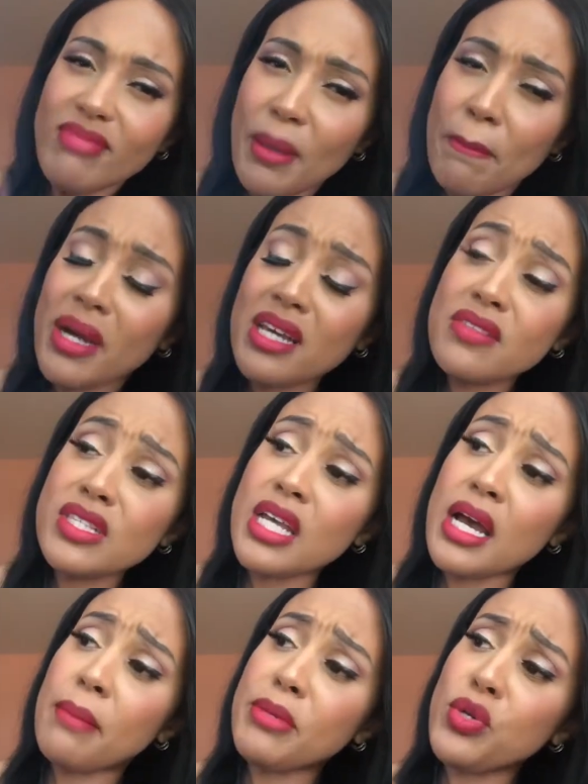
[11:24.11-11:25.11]
months,
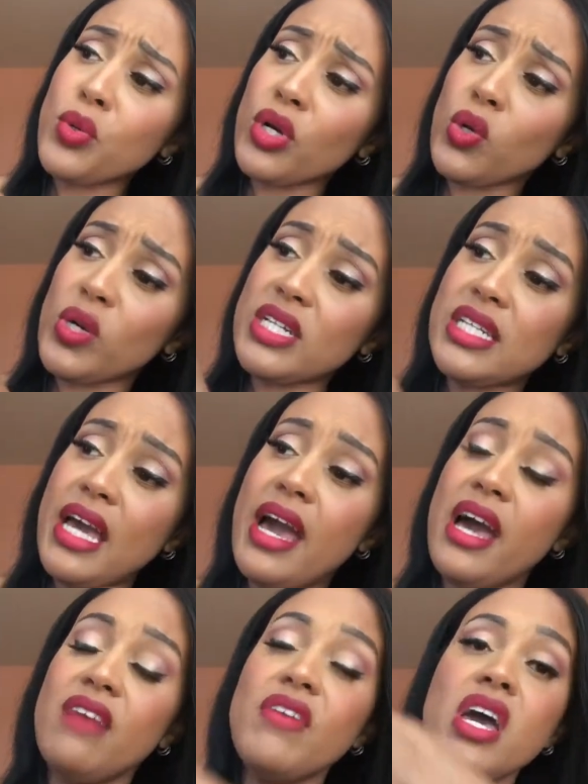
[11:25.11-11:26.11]
you are going to
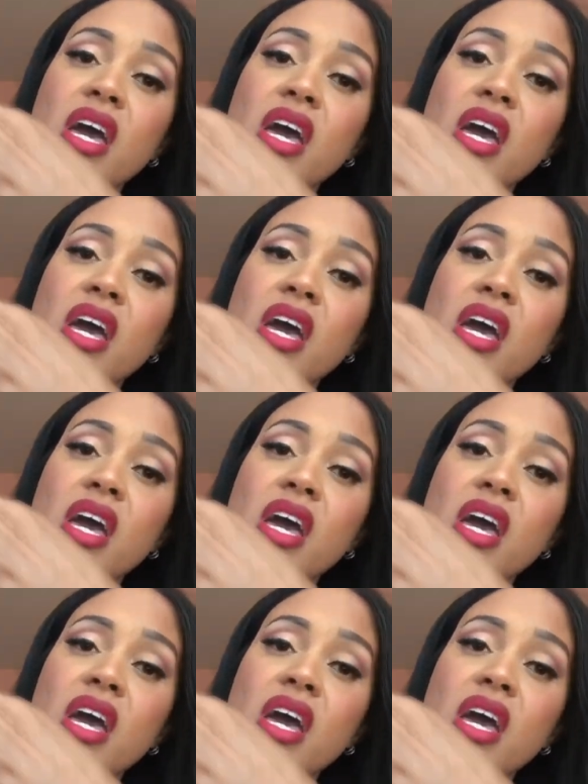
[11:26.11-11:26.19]
have,